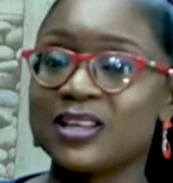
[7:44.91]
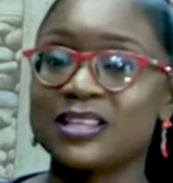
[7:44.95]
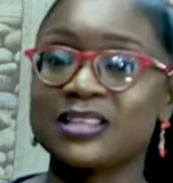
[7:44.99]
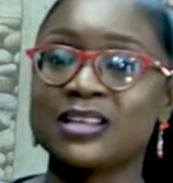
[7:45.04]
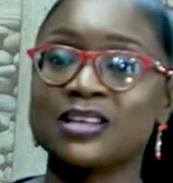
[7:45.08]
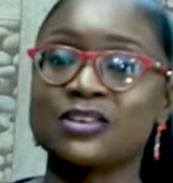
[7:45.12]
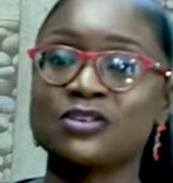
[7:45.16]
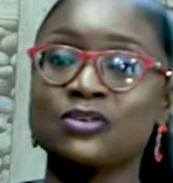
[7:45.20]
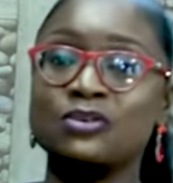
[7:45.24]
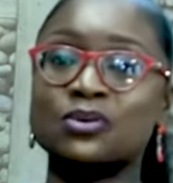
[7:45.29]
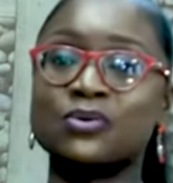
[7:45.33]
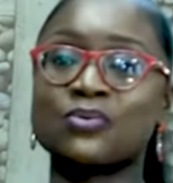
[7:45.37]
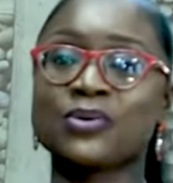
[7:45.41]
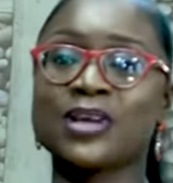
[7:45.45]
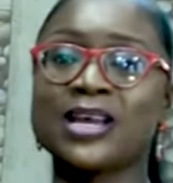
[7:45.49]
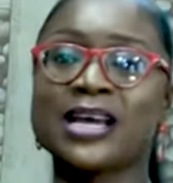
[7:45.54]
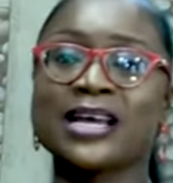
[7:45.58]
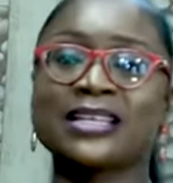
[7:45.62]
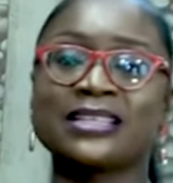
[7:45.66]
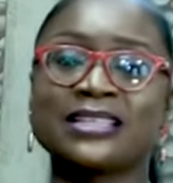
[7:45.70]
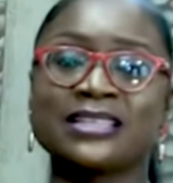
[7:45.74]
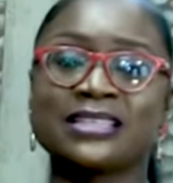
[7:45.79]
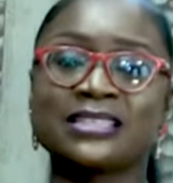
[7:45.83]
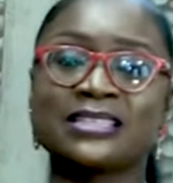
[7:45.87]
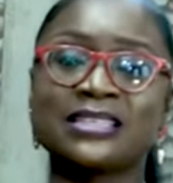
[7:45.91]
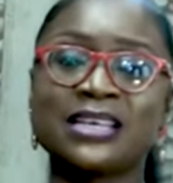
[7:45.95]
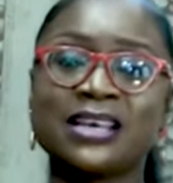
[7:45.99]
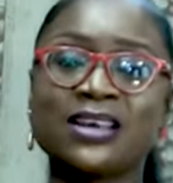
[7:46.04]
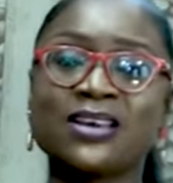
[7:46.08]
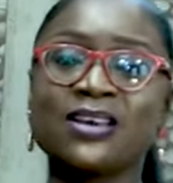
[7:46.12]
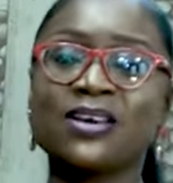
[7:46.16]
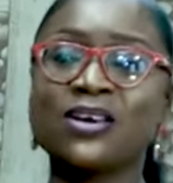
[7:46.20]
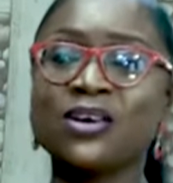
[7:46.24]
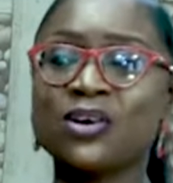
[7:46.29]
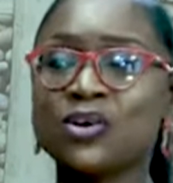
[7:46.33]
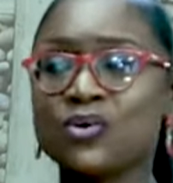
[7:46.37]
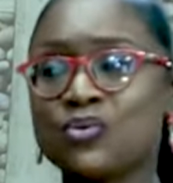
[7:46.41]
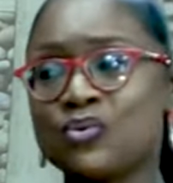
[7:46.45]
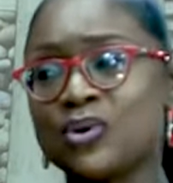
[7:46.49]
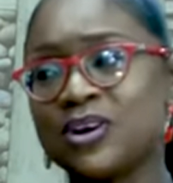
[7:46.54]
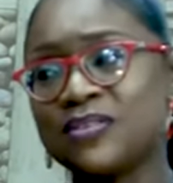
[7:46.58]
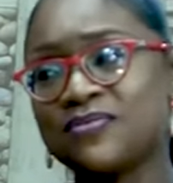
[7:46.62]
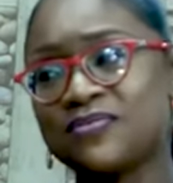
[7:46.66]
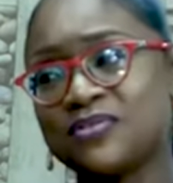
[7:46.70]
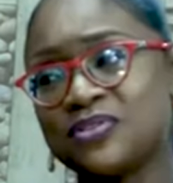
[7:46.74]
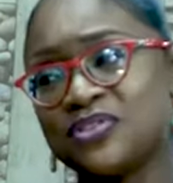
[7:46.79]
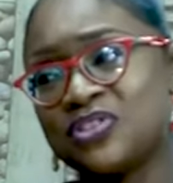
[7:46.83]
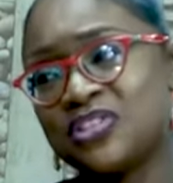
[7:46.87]
And then, you know, we had this
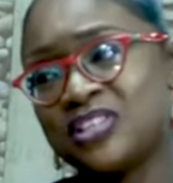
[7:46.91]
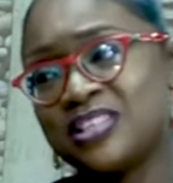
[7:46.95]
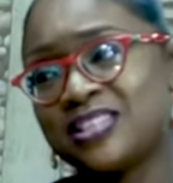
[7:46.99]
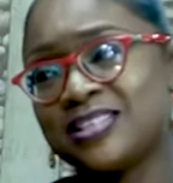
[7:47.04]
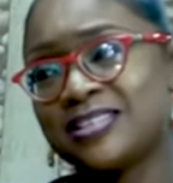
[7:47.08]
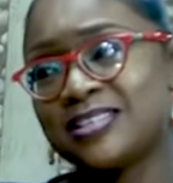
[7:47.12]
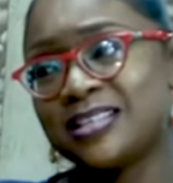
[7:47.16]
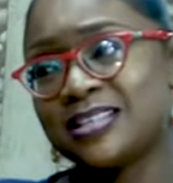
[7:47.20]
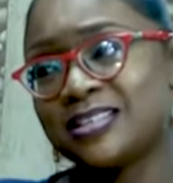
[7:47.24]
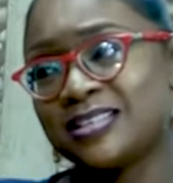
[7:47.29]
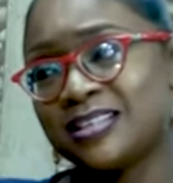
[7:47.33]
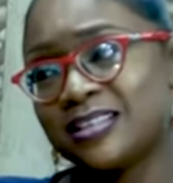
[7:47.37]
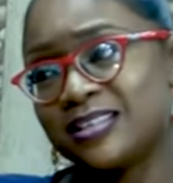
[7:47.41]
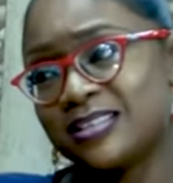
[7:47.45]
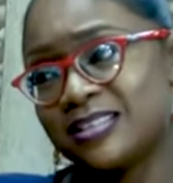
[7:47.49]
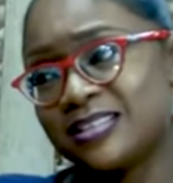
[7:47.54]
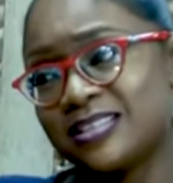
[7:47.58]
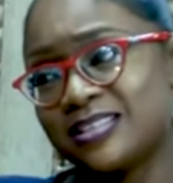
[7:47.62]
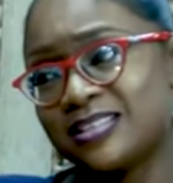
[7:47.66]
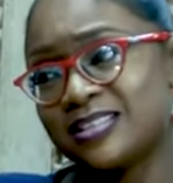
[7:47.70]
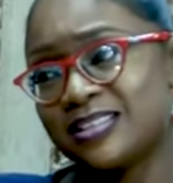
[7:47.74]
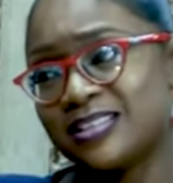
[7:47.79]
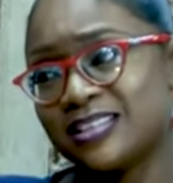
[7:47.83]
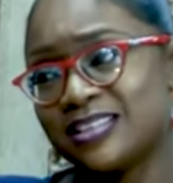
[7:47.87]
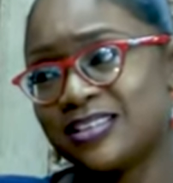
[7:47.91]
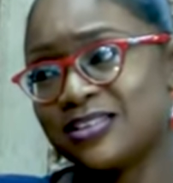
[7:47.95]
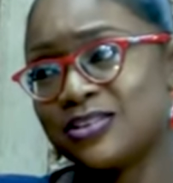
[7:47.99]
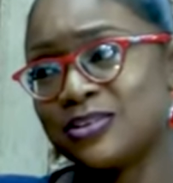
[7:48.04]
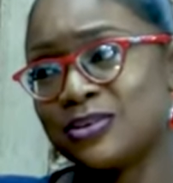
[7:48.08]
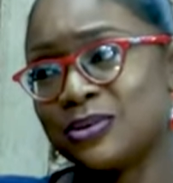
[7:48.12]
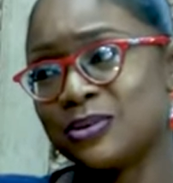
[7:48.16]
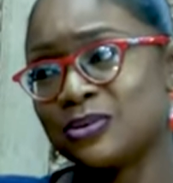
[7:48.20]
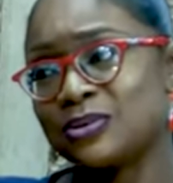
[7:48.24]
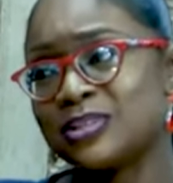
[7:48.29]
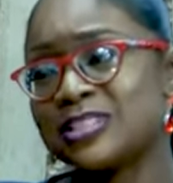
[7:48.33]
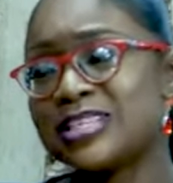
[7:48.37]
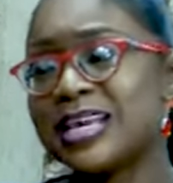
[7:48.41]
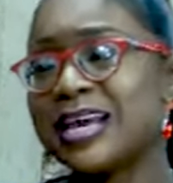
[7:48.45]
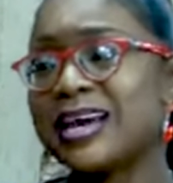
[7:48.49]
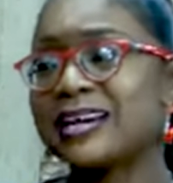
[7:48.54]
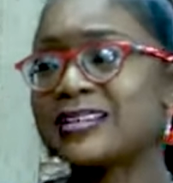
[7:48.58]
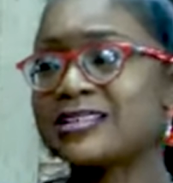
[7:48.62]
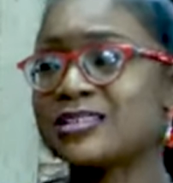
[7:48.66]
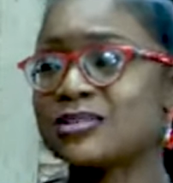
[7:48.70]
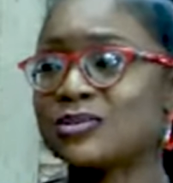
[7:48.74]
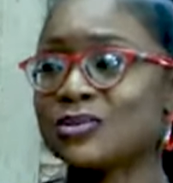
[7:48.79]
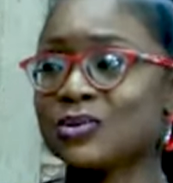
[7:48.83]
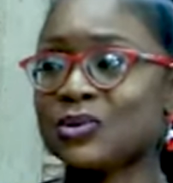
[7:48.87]
refugee status, you know,
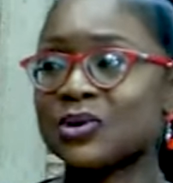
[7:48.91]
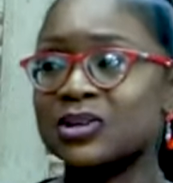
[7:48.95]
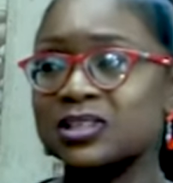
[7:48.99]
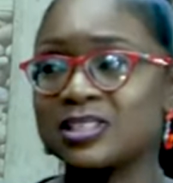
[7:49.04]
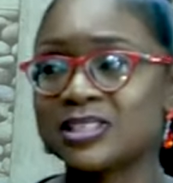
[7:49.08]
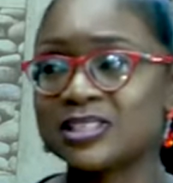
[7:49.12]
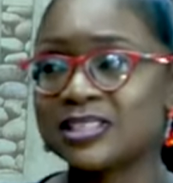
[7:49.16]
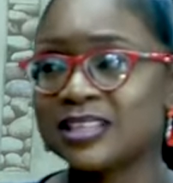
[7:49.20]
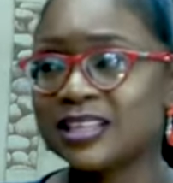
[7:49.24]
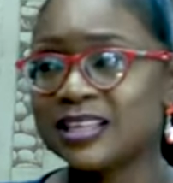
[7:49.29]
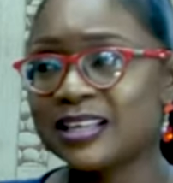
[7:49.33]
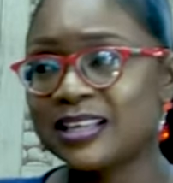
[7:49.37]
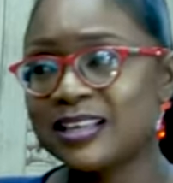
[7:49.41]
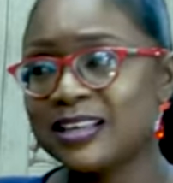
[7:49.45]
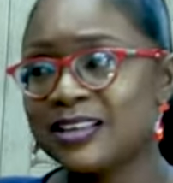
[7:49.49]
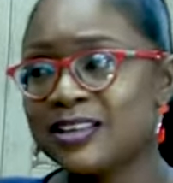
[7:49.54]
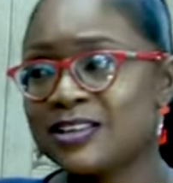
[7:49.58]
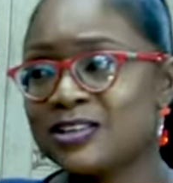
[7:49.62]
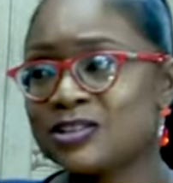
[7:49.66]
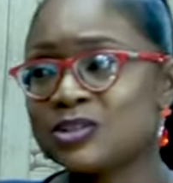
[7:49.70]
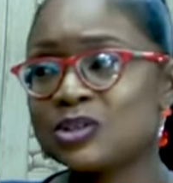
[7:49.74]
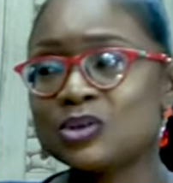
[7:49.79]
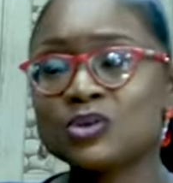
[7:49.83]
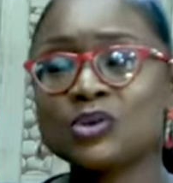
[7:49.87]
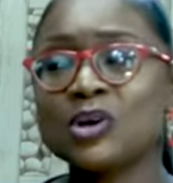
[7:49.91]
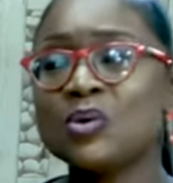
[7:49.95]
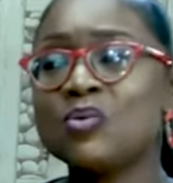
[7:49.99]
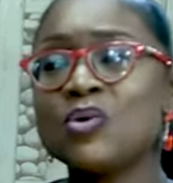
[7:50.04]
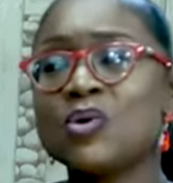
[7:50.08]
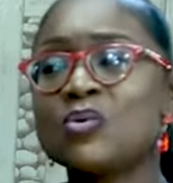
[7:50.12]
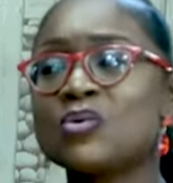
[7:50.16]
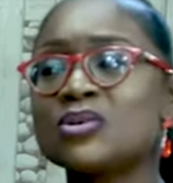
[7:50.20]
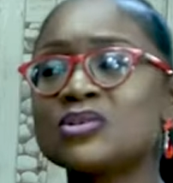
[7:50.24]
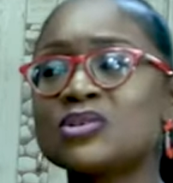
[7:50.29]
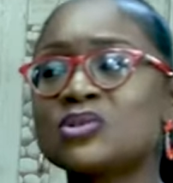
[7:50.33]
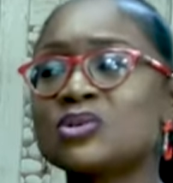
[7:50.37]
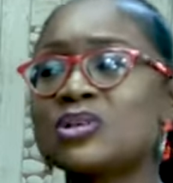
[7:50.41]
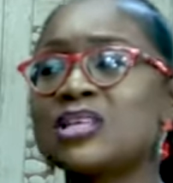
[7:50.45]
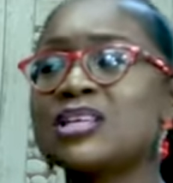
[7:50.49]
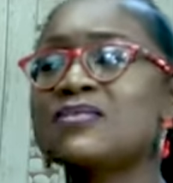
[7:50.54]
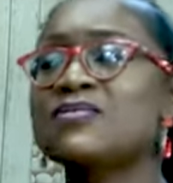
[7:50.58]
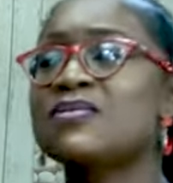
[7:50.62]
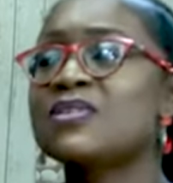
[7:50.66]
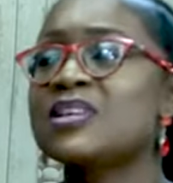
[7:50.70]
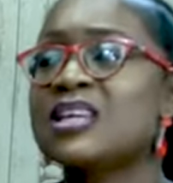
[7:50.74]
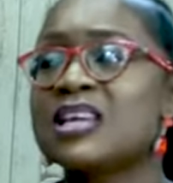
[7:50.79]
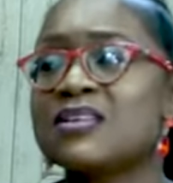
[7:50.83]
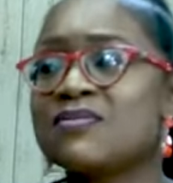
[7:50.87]
tagged to us. So it's no one wants to
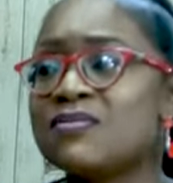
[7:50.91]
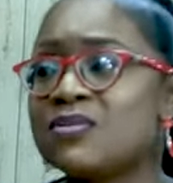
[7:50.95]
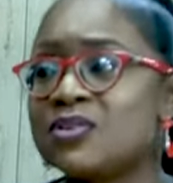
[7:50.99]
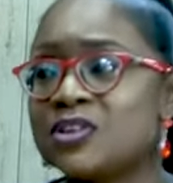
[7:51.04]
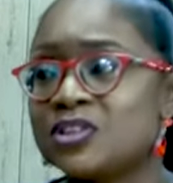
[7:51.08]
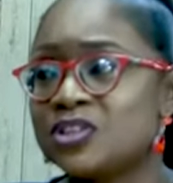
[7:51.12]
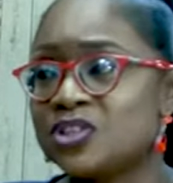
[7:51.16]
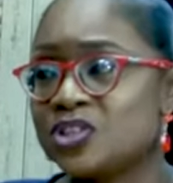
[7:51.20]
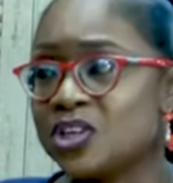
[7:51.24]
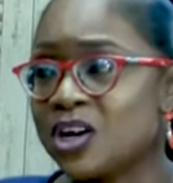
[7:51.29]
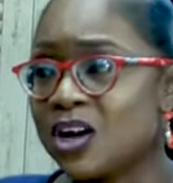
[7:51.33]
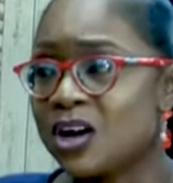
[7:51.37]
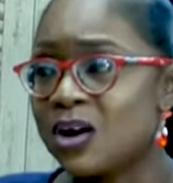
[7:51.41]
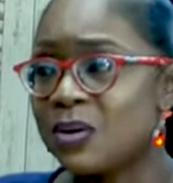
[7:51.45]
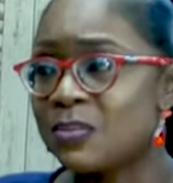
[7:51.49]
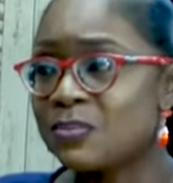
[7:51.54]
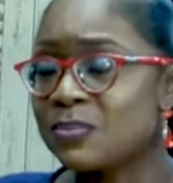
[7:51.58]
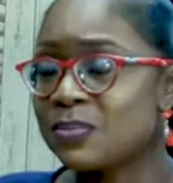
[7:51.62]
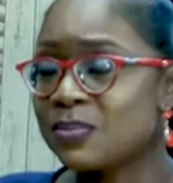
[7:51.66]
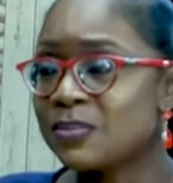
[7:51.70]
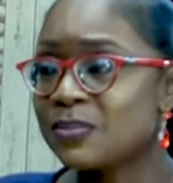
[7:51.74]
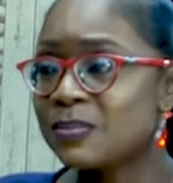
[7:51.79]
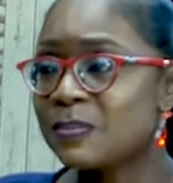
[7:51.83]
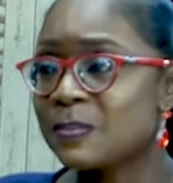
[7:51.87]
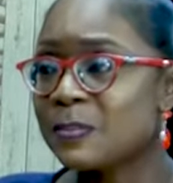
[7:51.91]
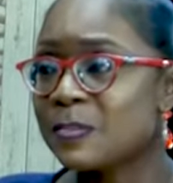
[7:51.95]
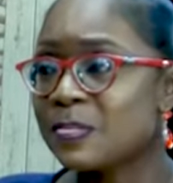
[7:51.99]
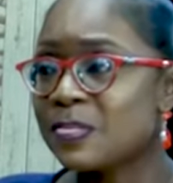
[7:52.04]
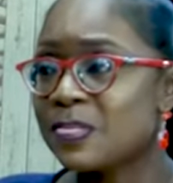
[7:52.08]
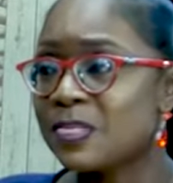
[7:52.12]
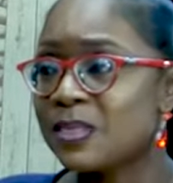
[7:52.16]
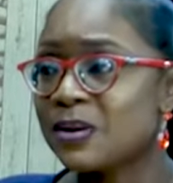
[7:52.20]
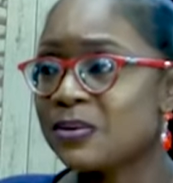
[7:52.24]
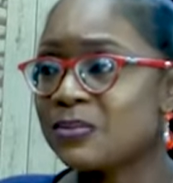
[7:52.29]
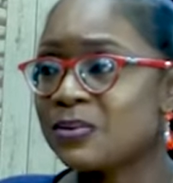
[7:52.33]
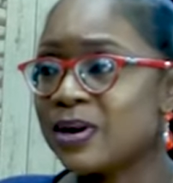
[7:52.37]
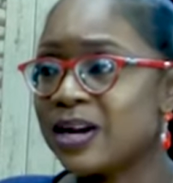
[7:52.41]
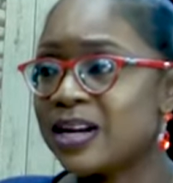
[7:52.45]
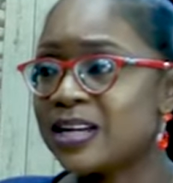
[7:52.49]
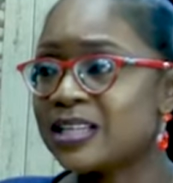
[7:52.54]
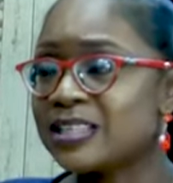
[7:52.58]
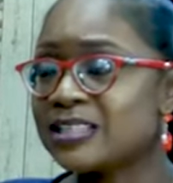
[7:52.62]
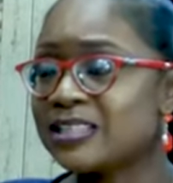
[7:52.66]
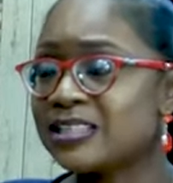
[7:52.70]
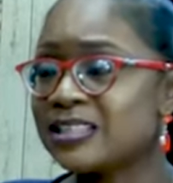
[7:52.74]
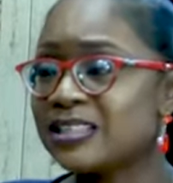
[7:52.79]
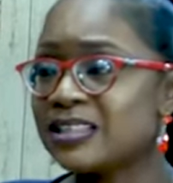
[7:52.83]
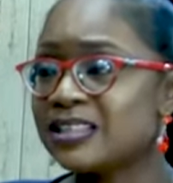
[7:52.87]
even give you a job. Right?